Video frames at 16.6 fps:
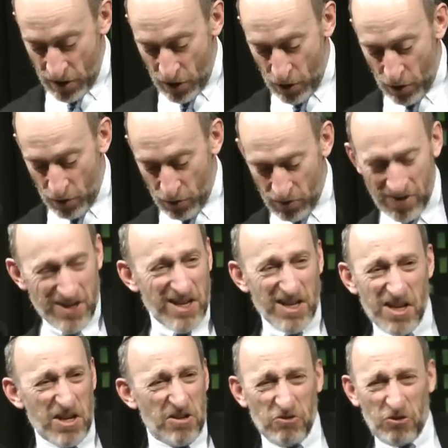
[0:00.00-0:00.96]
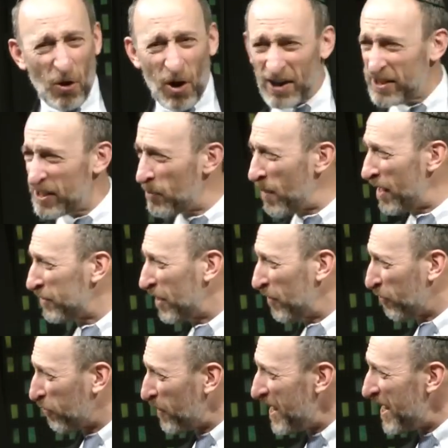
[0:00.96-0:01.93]
who talks about the
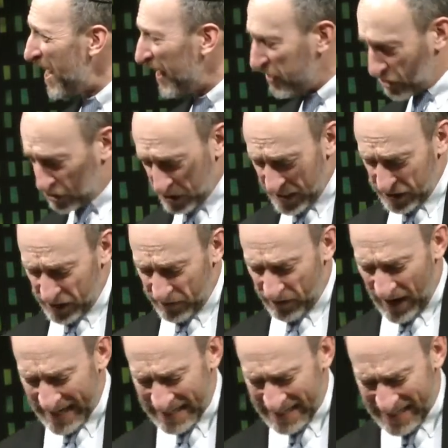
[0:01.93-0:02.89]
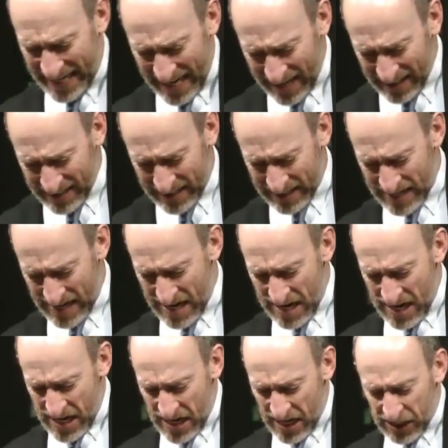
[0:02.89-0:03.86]
free exchange of ideas.
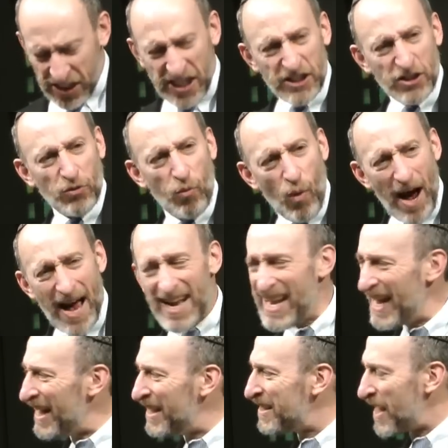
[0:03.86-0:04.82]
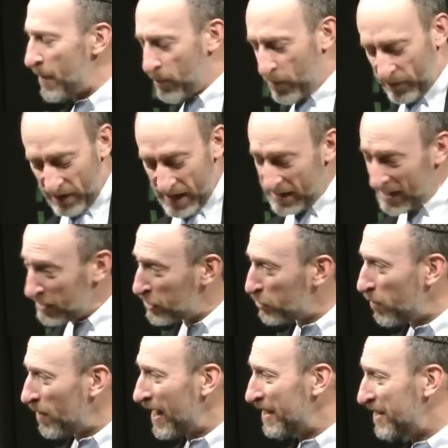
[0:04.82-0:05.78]
Since when is and this
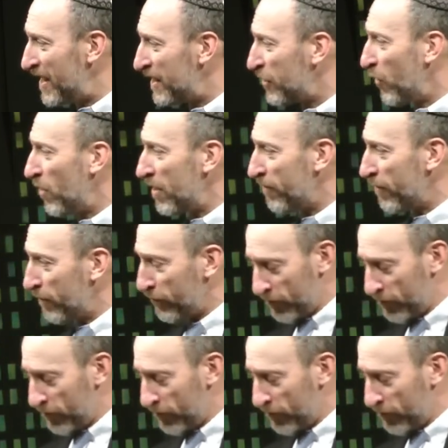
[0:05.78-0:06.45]
is what I said to one of her